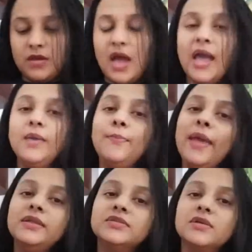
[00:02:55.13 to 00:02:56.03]
i
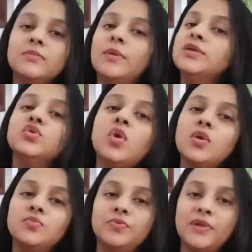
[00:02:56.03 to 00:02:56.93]
bend but do
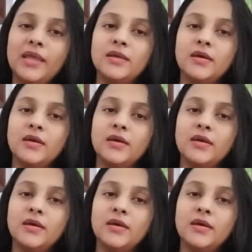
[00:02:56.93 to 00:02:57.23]
not break